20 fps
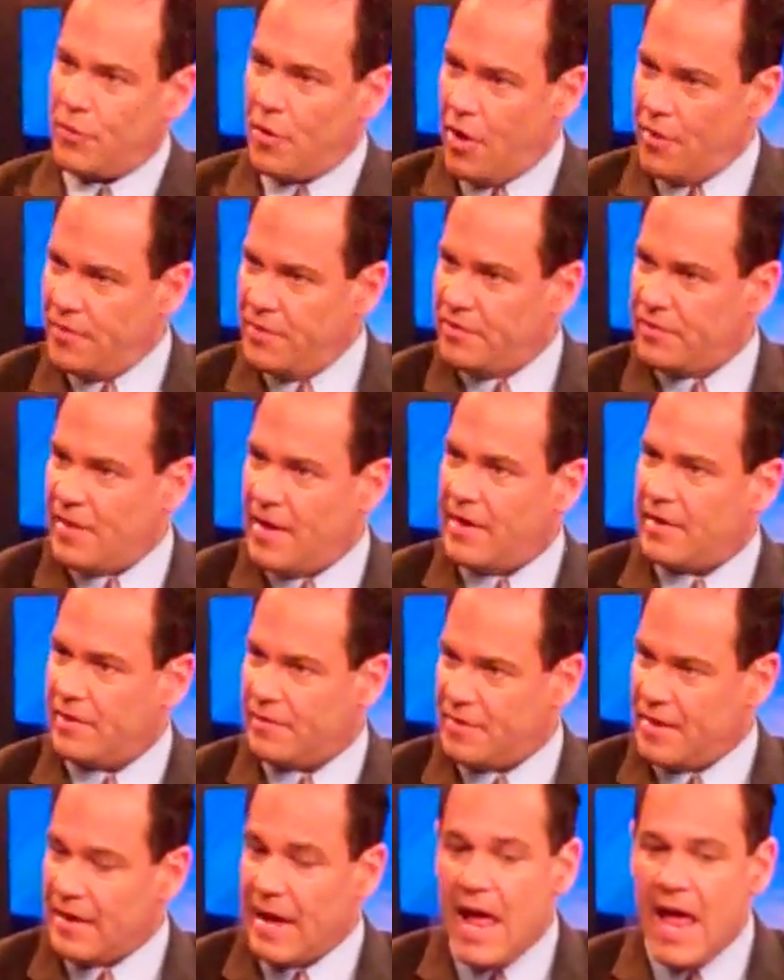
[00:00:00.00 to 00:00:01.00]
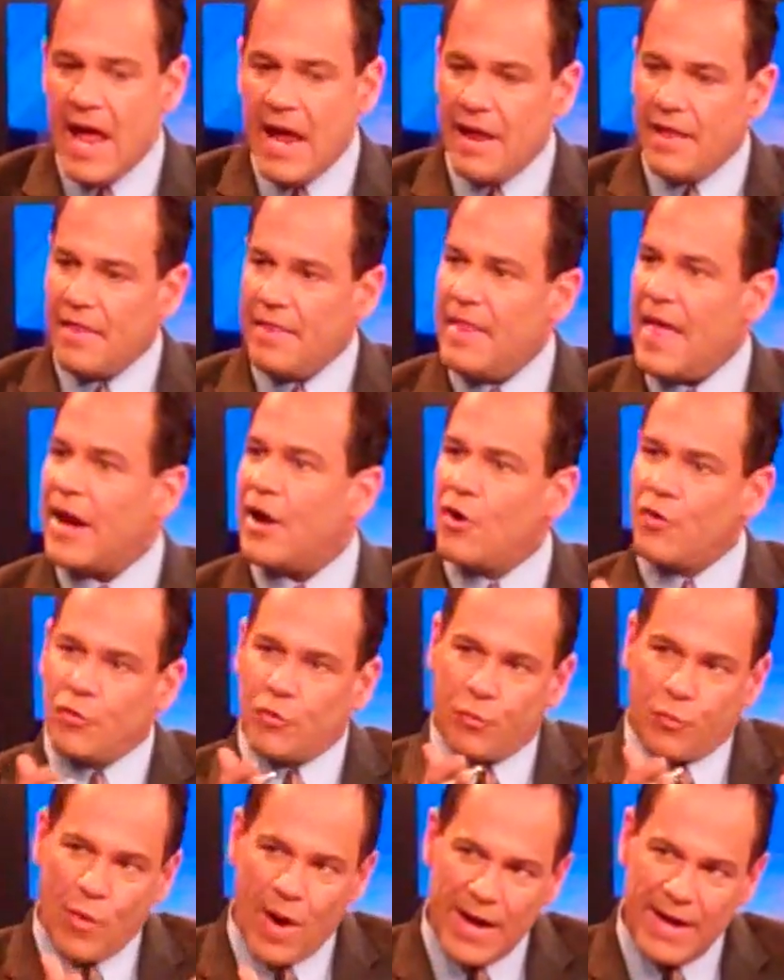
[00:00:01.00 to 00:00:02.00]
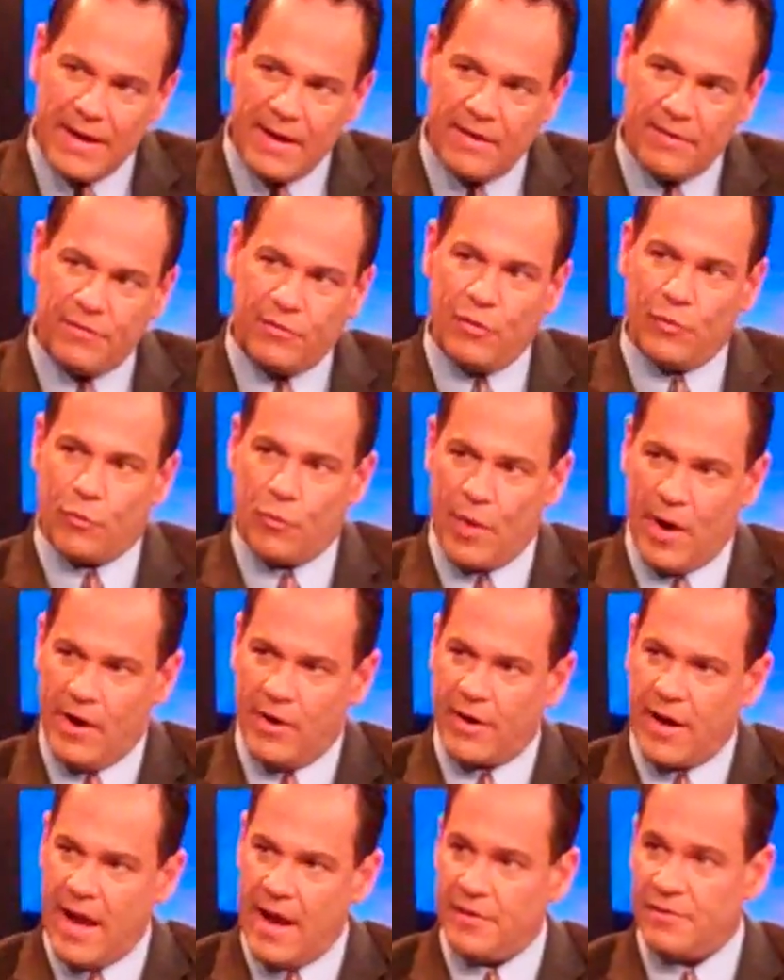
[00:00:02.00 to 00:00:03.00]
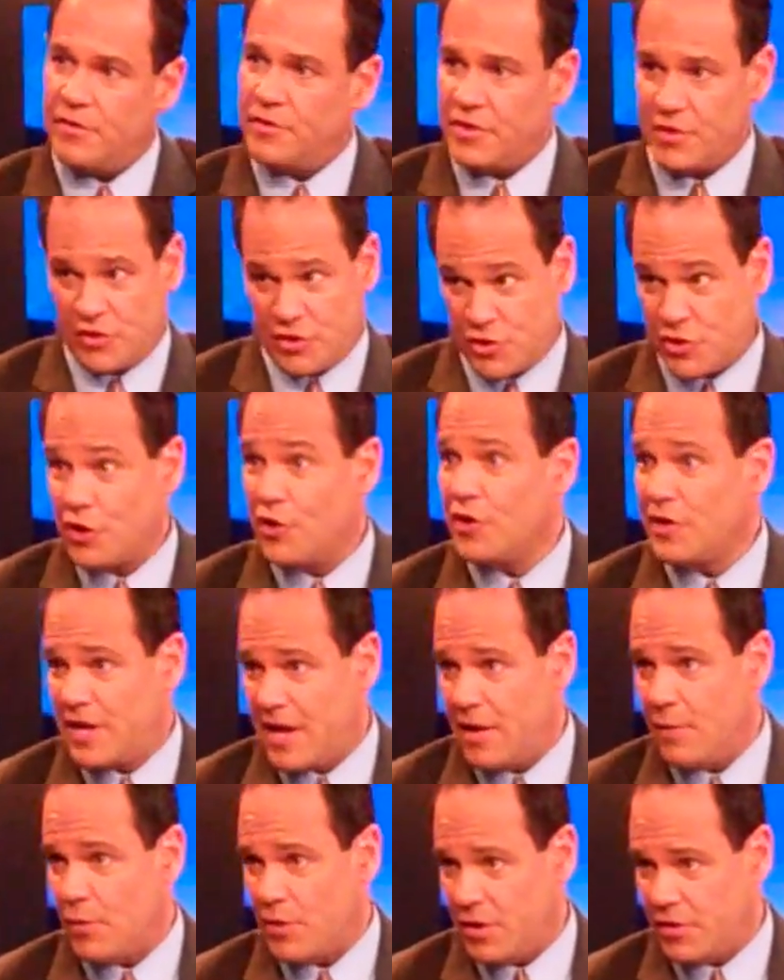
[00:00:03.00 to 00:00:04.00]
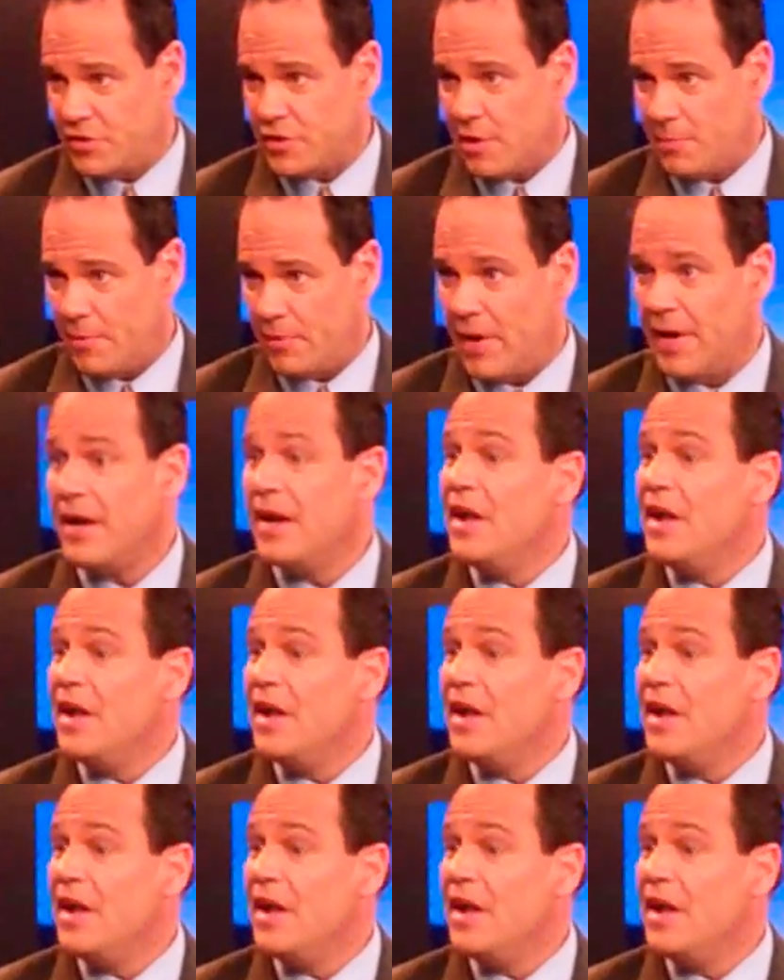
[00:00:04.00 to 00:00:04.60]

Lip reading: with all these cycle things, that goes right into rare cancers. It's turnkey, what you told me, right?